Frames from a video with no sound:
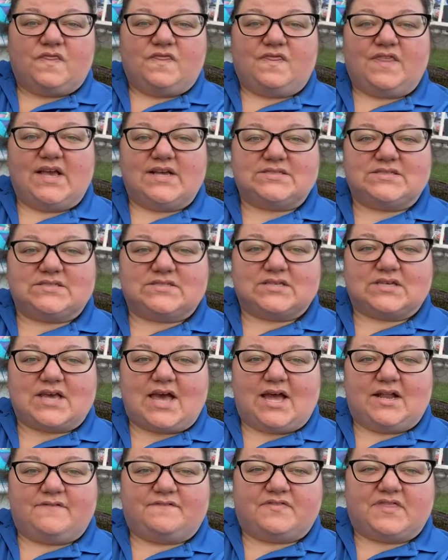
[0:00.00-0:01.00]
This
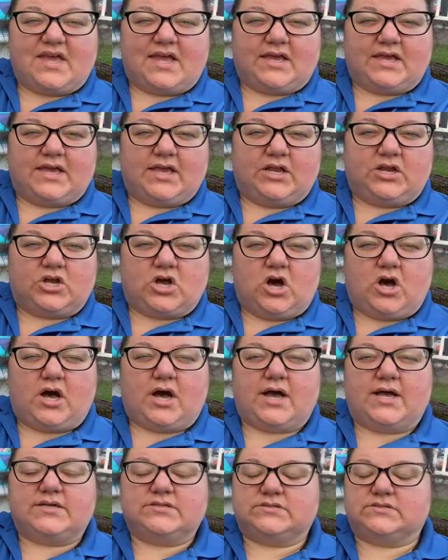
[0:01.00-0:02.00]
kind of thing can
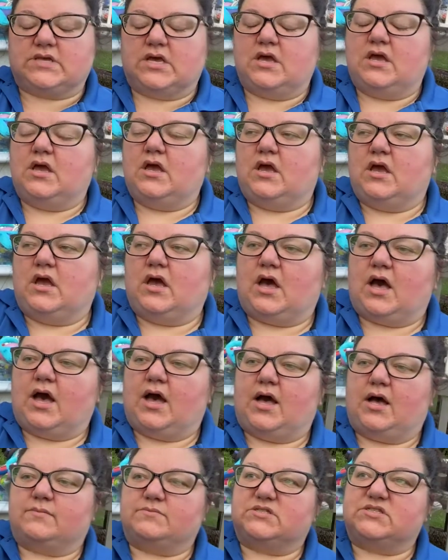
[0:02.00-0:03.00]
cause
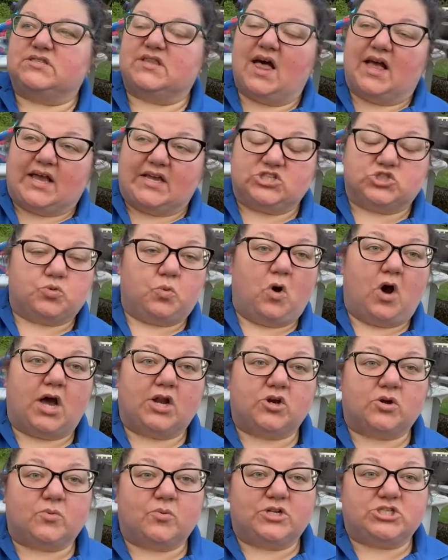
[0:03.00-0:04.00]
sluggish
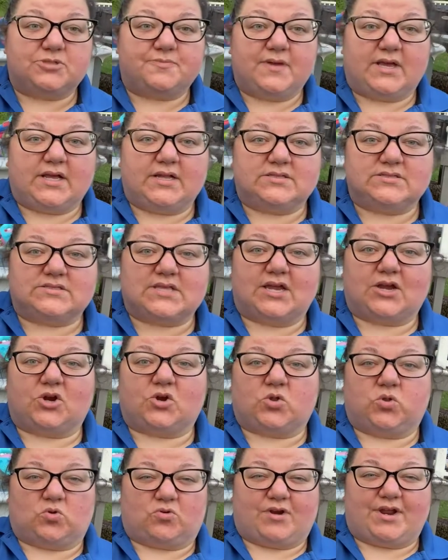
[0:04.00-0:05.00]
water, which means that your
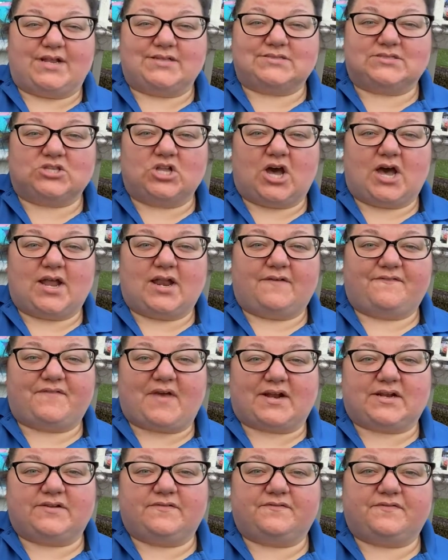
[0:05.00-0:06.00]
chlorine's not
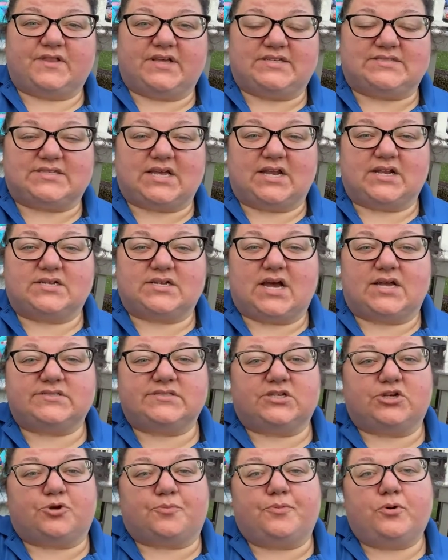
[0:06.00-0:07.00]
effectively
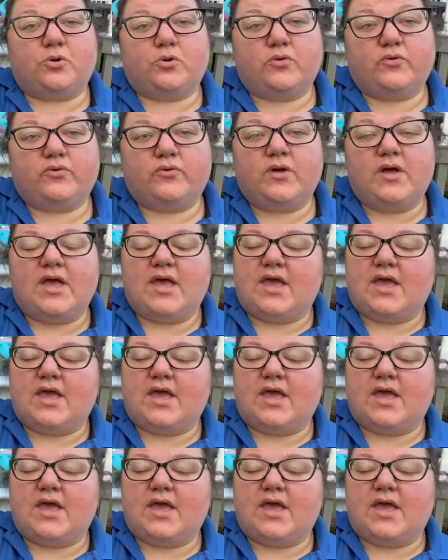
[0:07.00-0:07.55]
sanitizing your pool.